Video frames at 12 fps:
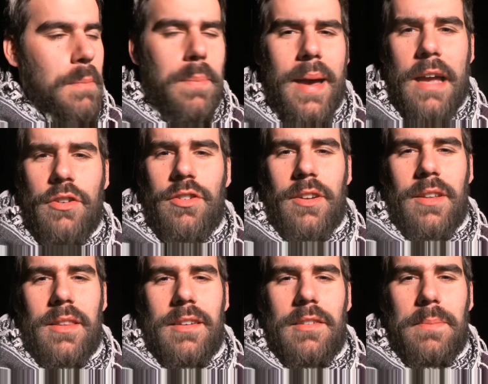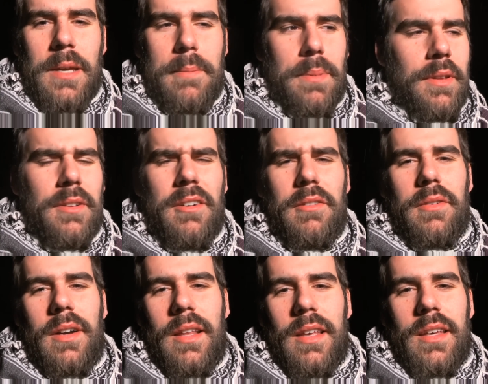passion of these people. They're not
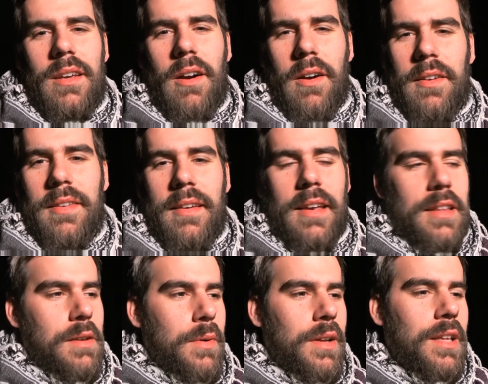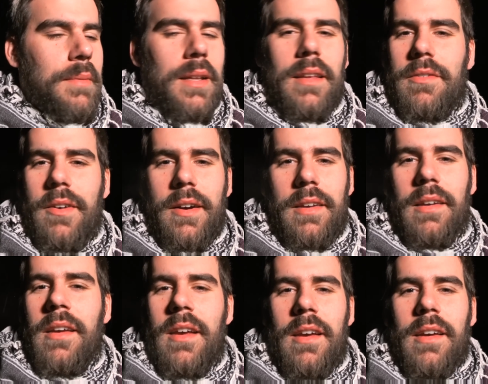really hurting anyone. I mean, it's
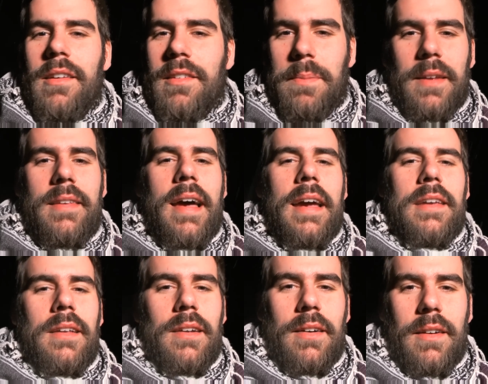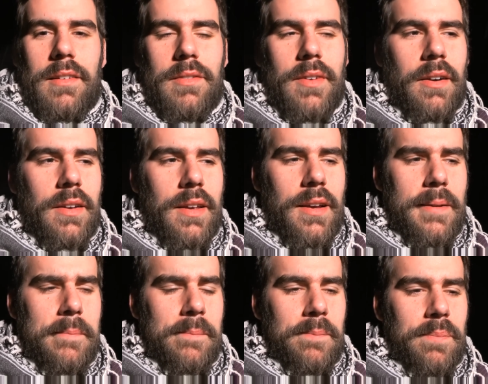very spectacular, it's very
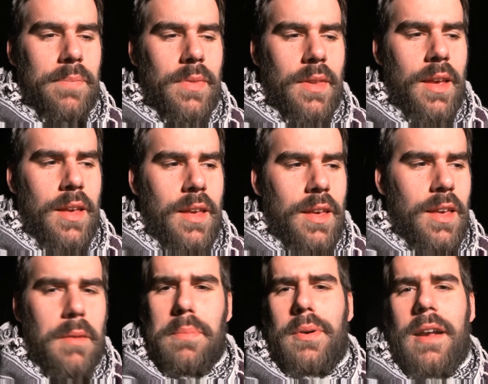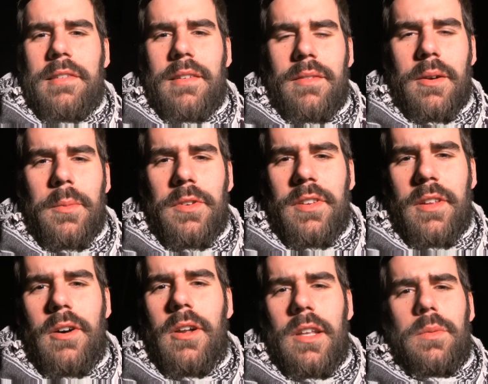impressive, almost
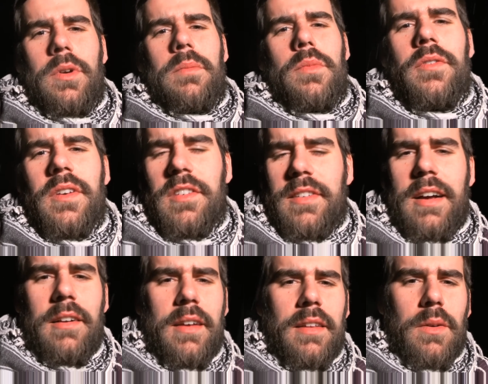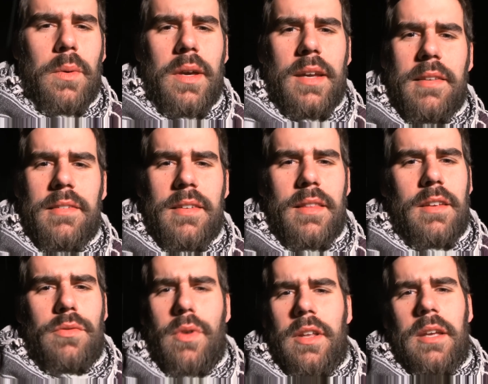in the Hollywood movie style kind of way, to see
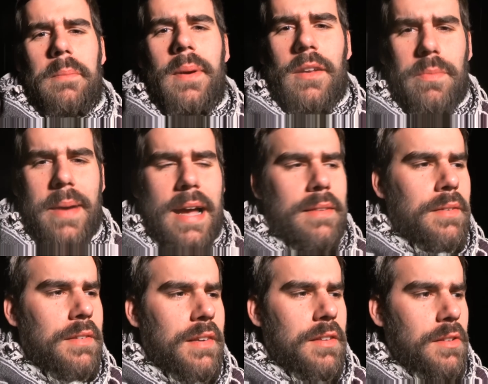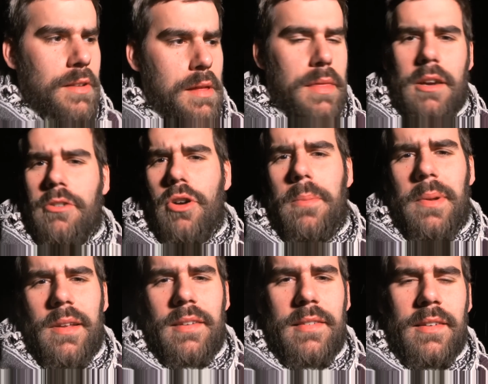these running pitched battles underneath the
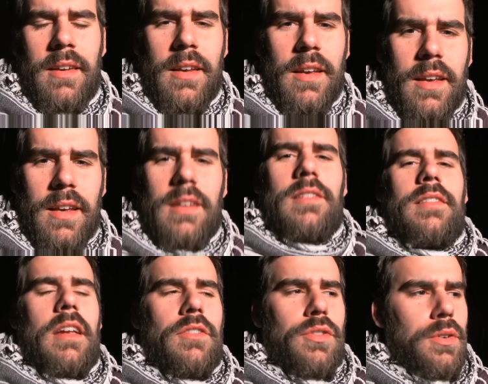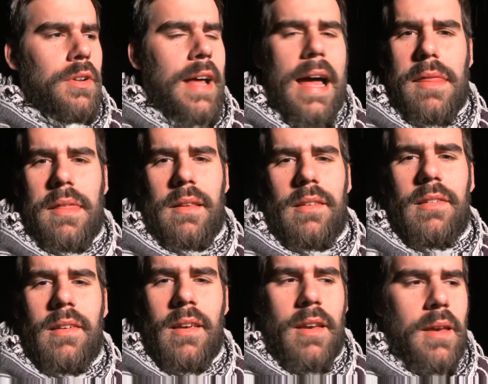Acropolis in central
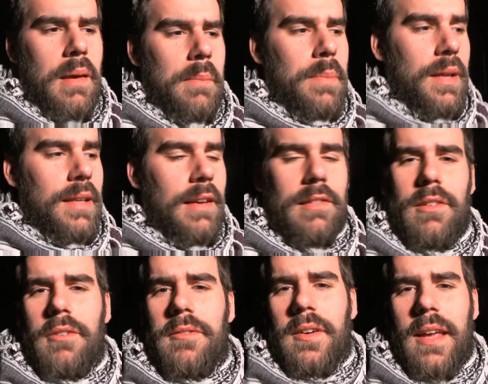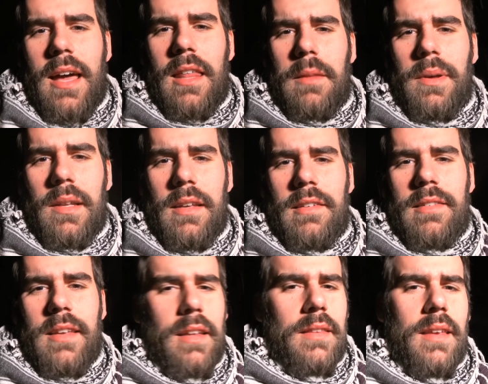Athens. But let's not forget, the police
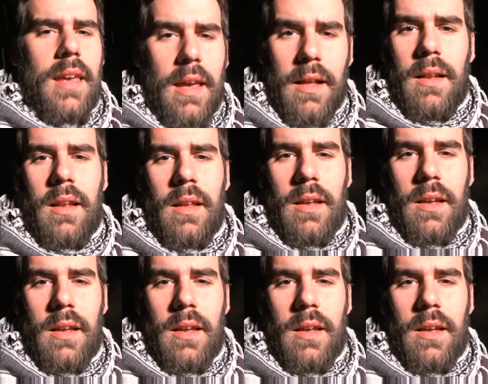did kill